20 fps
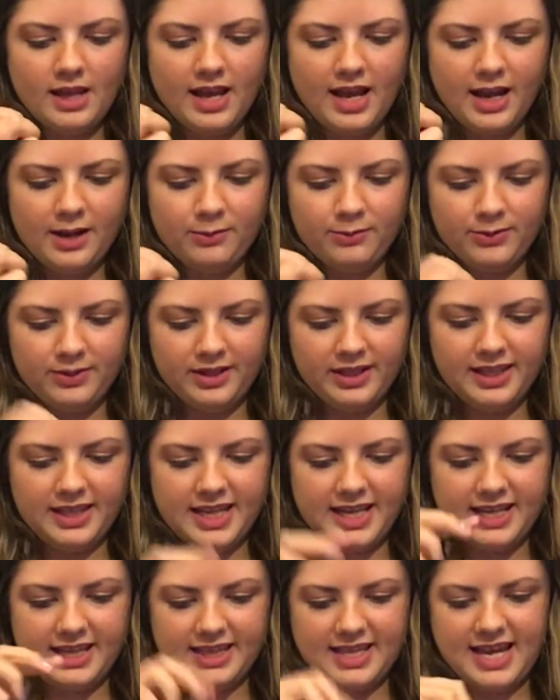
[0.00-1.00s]
I really
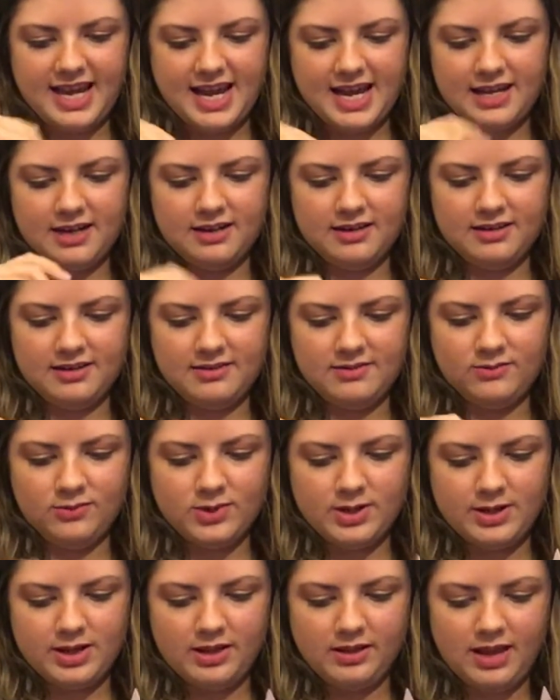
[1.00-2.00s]
like that
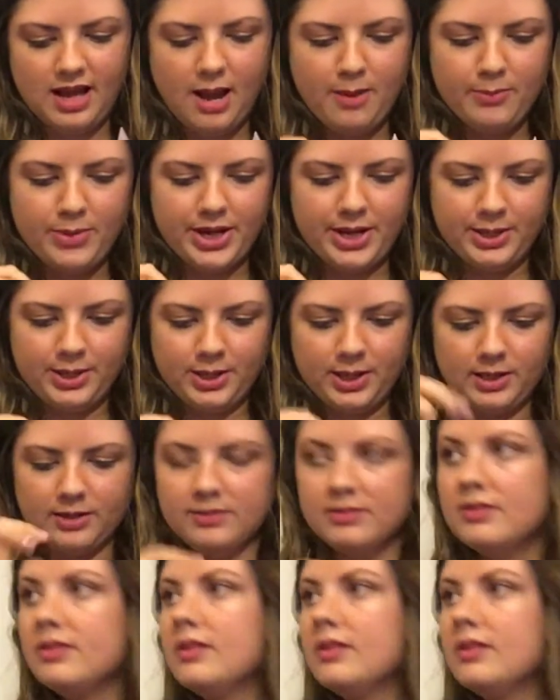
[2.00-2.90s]
one a lot better.